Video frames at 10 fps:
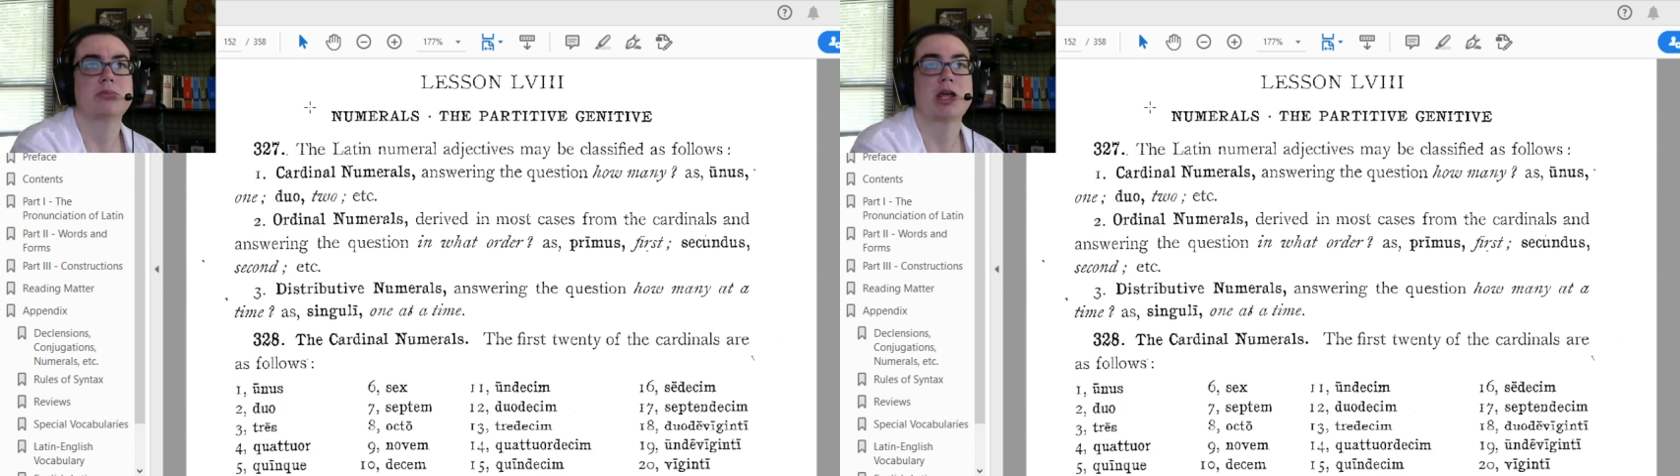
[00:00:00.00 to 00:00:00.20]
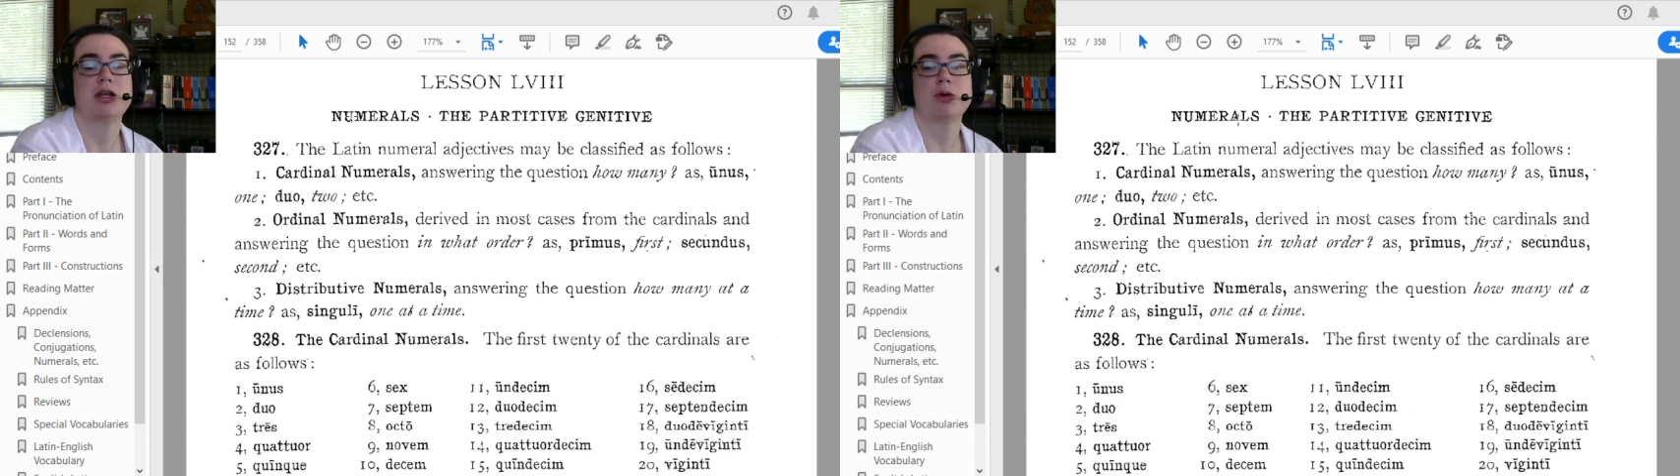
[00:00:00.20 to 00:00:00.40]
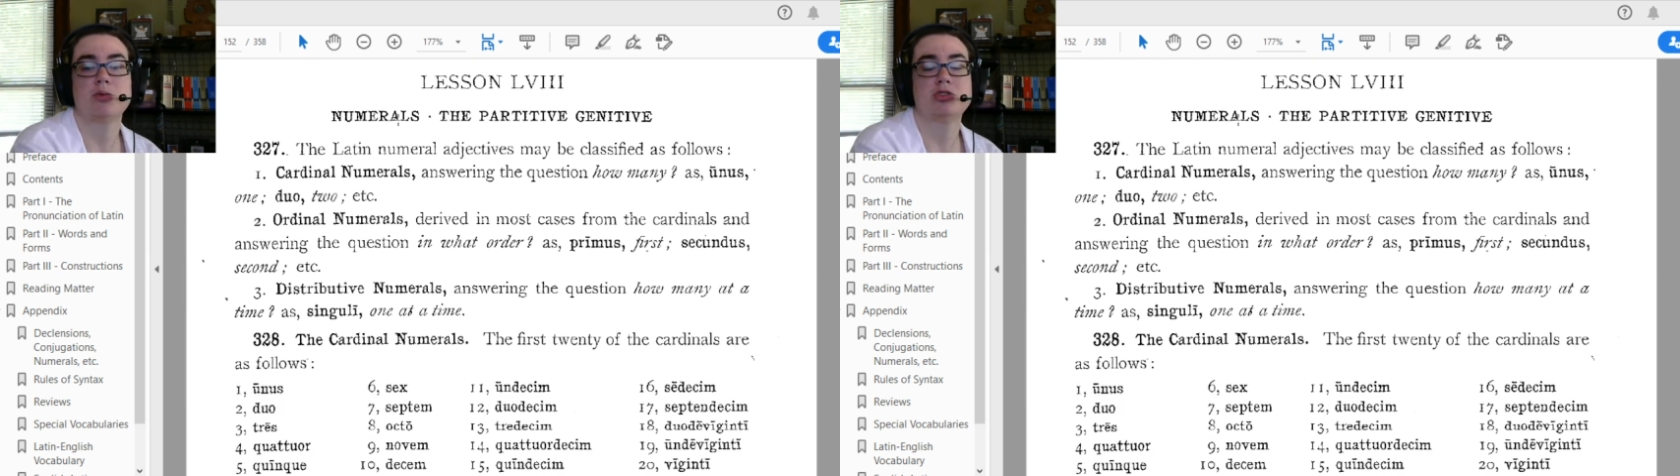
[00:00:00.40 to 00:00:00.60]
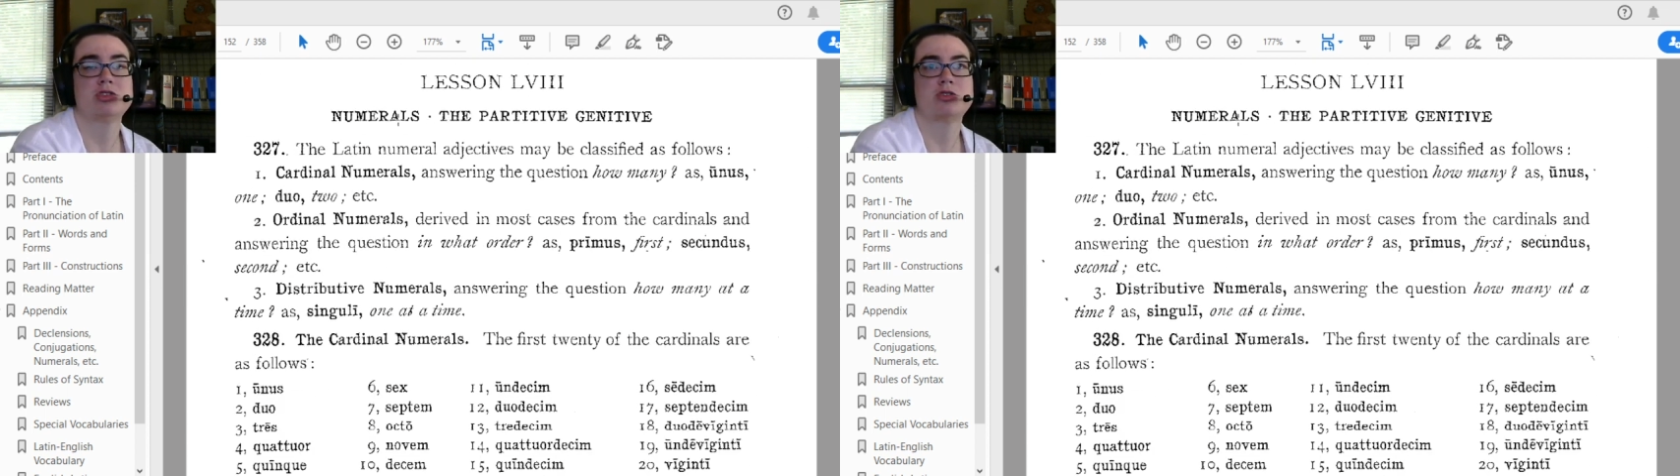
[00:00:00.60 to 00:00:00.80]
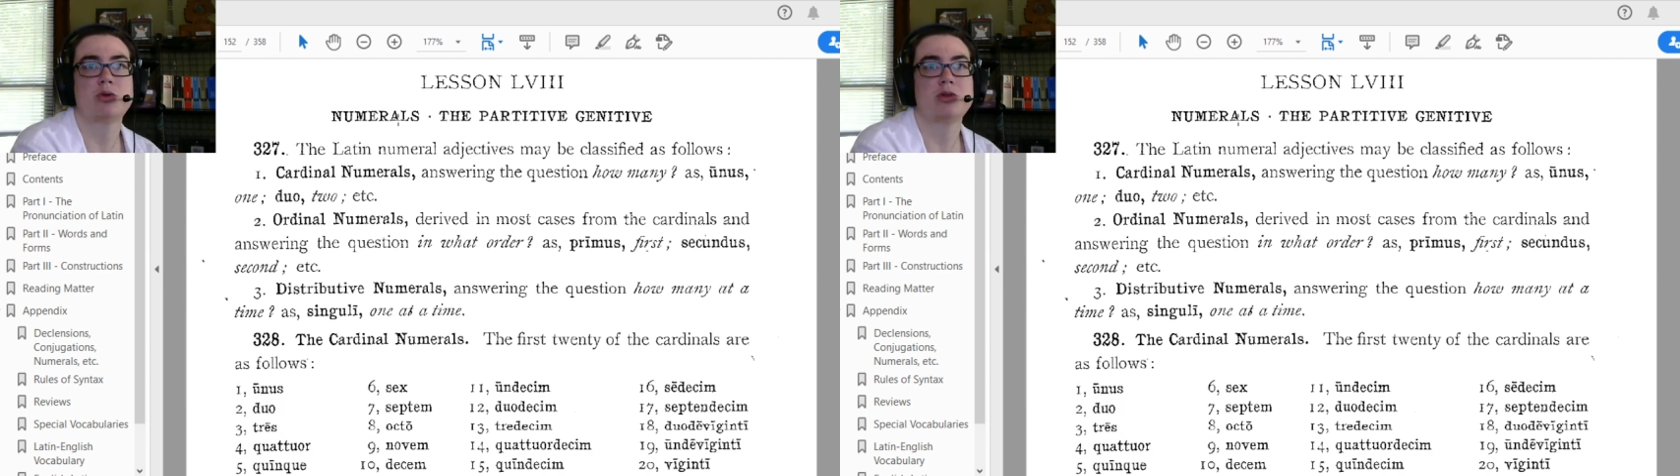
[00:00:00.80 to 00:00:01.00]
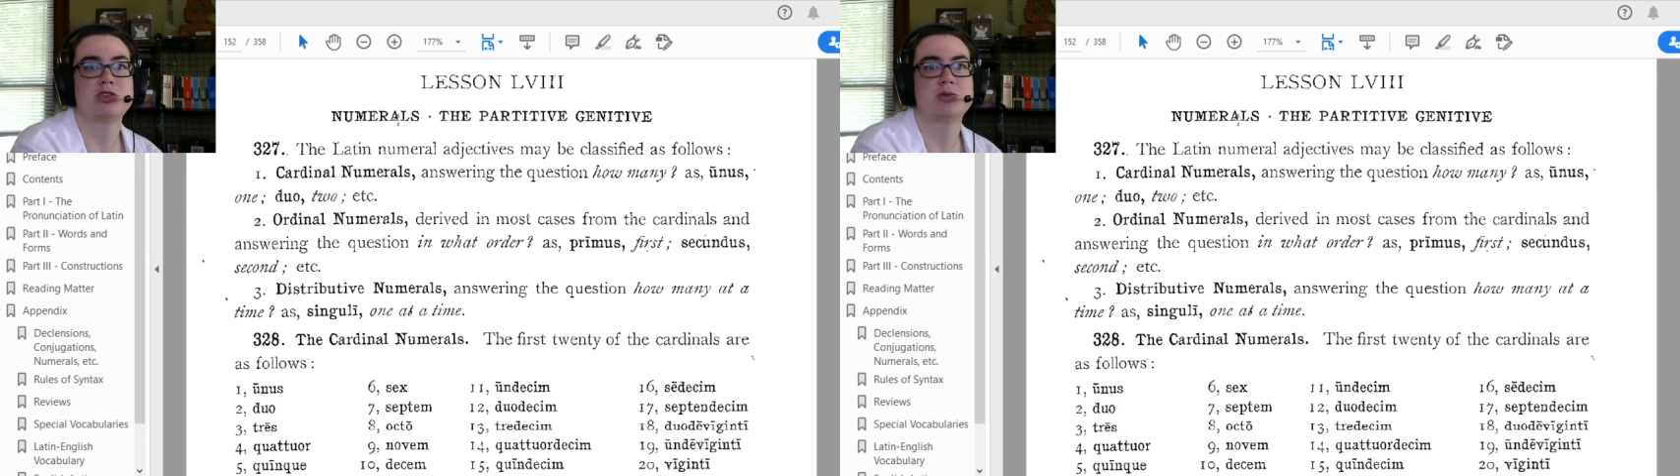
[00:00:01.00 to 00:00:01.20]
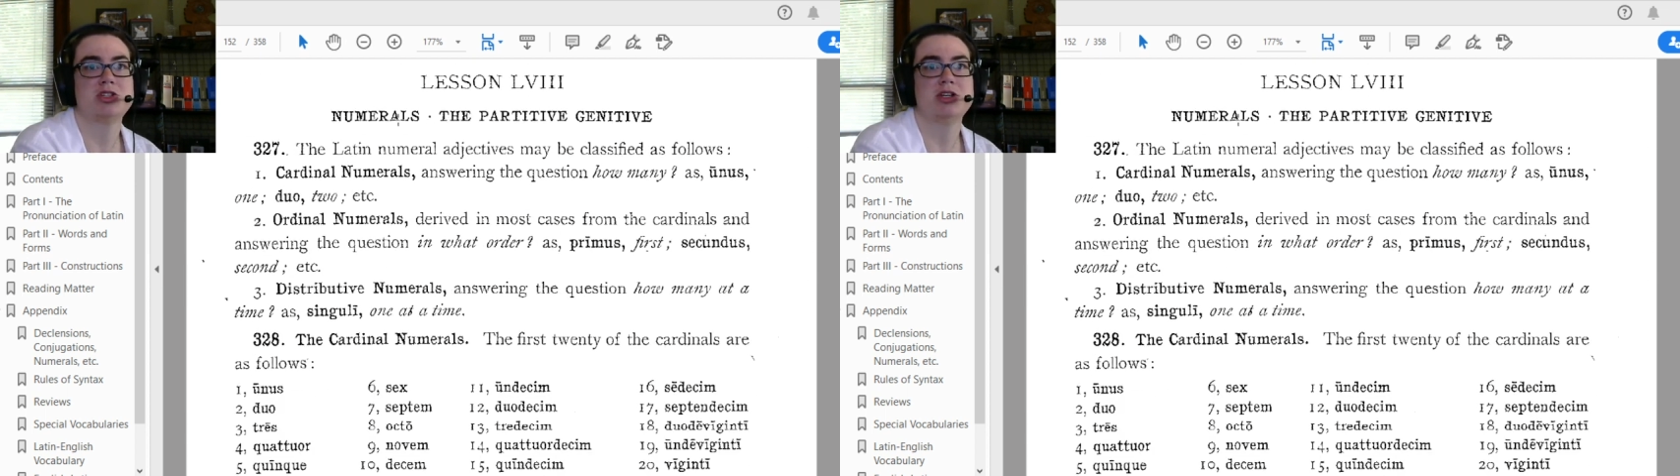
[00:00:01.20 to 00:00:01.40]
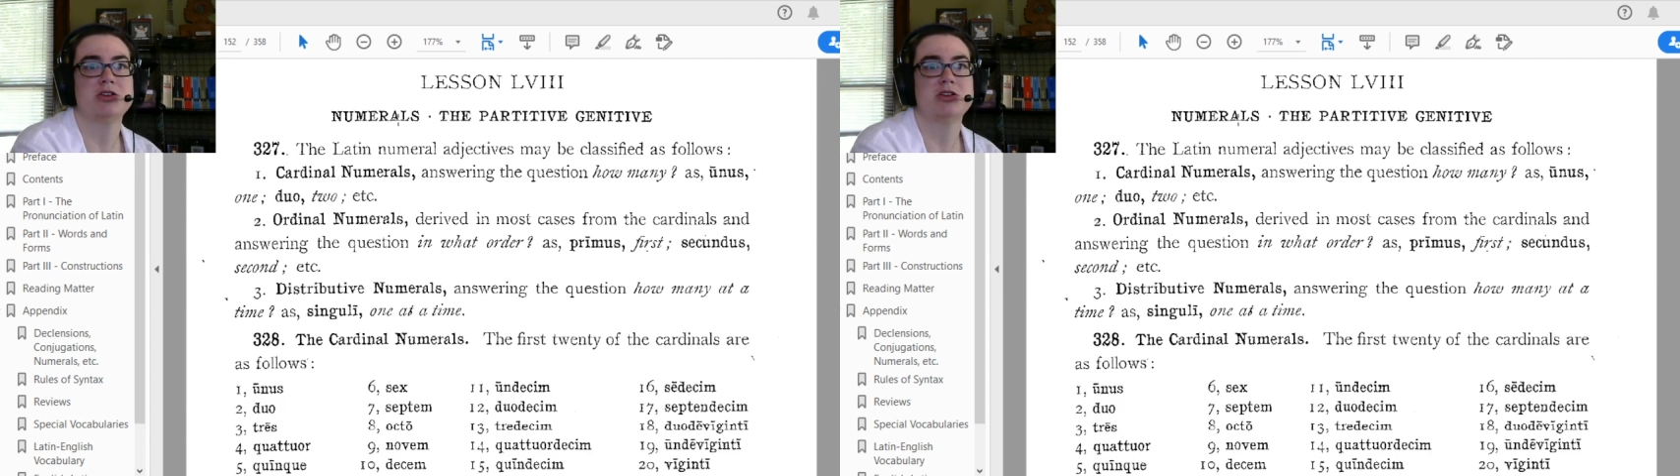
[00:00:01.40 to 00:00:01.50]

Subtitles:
Now we're totally switching